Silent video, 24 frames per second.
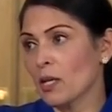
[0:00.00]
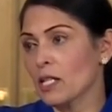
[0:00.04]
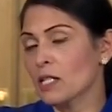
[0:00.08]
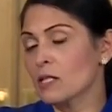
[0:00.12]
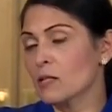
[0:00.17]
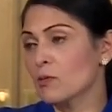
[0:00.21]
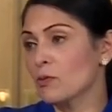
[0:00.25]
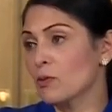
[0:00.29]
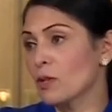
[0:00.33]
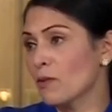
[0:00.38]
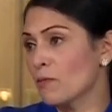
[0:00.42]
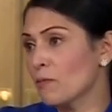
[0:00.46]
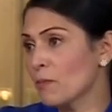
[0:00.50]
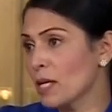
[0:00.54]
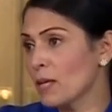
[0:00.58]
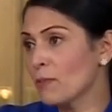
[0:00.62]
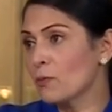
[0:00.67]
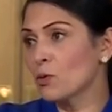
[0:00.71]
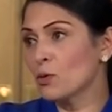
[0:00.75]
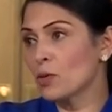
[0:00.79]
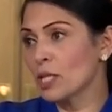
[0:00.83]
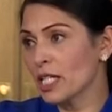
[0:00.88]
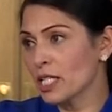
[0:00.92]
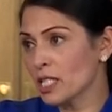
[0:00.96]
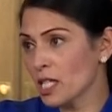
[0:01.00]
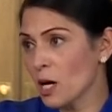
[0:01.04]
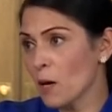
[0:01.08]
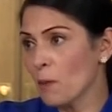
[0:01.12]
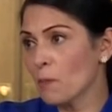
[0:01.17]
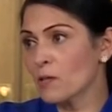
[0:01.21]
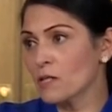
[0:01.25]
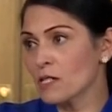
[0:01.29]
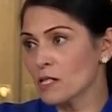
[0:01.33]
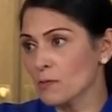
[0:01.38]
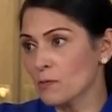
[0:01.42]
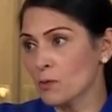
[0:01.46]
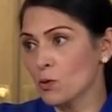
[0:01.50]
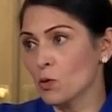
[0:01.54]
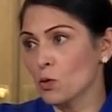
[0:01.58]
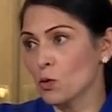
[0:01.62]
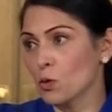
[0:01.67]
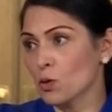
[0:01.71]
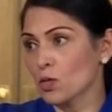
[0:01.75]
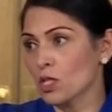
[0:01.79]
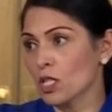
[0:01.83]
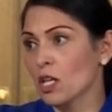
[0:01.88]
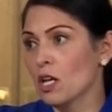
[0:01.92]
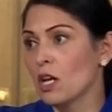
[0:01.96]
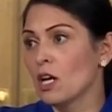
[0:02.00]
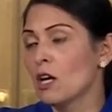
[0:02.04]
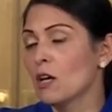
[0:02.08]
is if people need help and support